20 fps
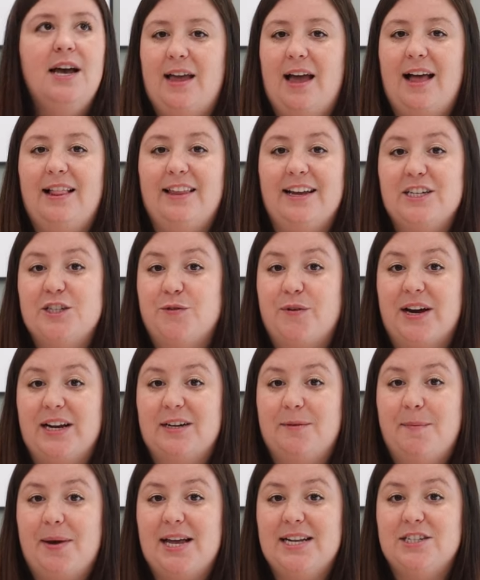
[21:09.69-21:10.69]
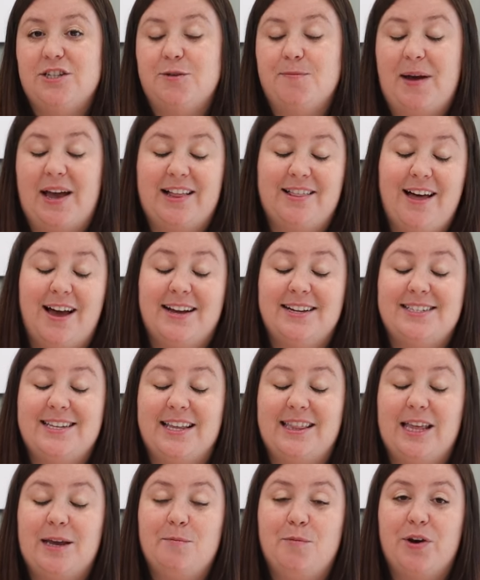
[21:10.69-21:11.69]
I like to recommend to my clients
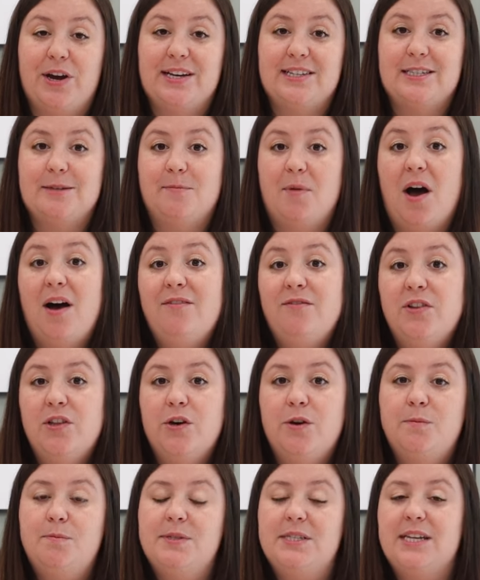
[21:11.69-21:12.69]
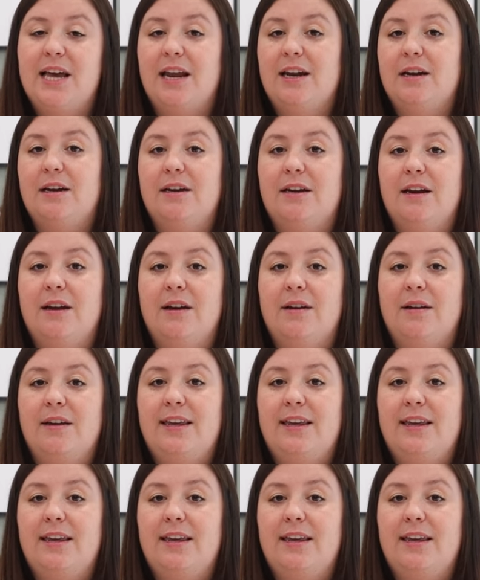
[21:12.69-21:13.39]
that they bring some envelopes and